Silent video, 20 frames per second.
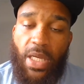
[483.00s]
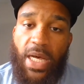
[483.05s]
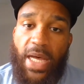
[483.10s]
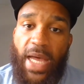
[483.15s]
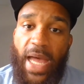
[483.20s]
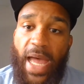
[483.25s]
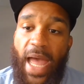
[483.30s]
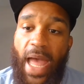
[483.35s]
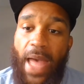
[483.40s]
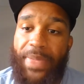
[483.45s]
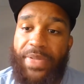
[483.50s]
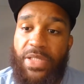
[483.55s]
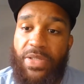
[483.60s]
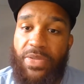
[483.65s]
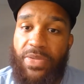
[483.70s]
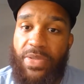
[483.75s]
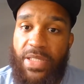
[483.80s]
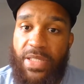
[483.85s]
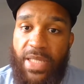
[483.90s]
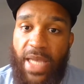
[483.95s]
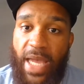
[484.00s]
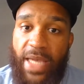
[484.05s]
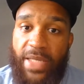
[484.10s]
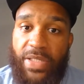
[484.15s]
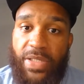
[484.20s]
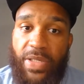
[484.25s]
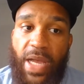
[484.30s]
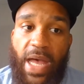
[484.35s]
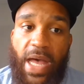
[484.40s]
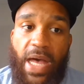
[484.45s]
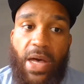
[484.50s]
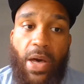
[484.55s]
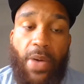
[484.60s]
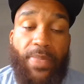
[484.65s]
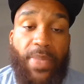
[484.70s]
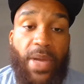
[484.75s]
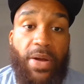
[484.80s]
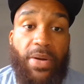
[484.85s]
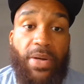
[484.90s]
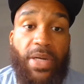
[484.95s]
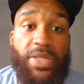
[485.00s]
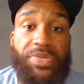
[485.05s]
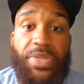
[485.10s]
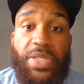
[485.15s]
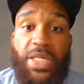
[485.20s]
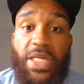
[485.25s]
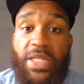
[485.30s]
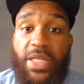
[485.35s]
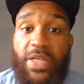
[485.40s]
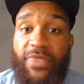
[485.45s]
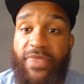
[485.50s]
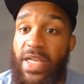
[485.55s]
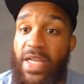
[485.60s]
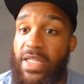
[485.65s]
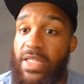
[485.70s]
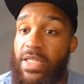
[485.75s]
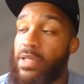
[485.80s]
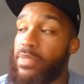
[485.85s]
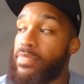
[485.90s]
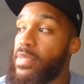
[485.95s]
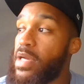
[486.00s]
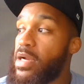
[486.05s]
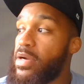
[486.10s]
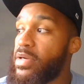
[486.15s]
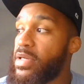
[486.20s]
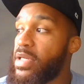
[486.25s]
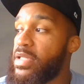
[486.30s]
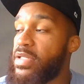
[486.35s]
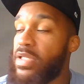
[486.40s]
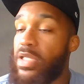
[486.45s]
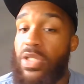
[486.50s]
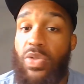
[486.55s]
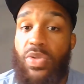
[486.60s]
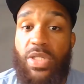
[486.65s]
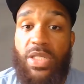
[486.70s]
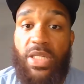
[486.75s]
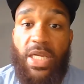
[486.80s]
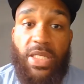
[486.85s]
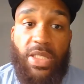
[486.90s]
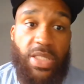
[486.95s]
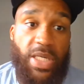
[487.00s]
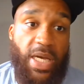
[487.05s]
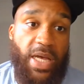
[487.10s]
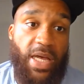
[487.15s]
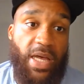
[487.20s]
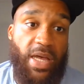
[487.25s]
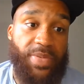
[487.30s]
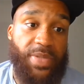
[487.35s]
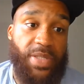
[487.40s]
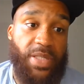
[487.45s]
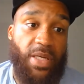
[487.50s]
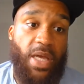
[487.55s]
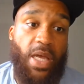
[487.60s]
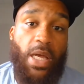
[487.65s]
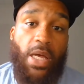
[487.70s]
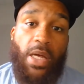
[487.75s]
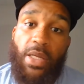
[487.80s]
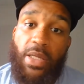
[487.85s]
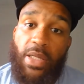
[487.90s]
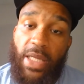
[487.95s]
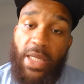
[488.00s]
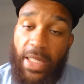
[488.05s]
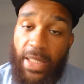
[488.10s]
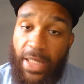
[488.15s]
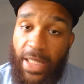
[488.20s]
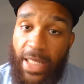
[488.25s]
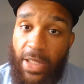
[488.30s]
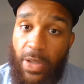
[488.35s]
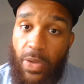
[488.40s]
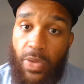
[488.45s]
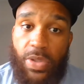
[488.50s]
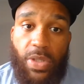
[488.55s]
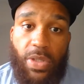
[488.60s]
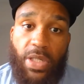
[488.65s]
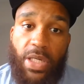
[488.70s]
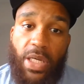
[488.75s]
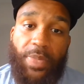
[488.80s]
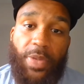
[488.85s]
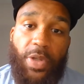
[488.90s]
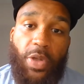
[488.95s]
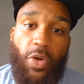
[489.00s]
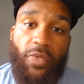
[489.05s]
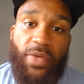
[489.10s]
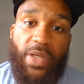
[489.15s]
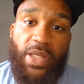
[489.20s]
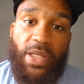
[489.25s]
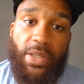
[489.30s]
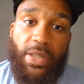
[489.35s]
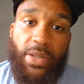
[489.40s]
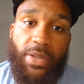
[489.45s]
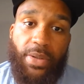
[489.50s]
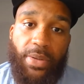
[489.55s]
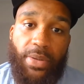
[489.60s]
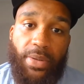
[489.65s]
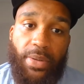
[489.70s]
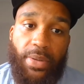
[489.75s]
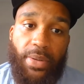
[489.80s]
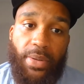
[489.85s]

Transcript: an absolute disaster, how Americans are getting evicted. Americans are losing their jobs. Illegals are coming over here.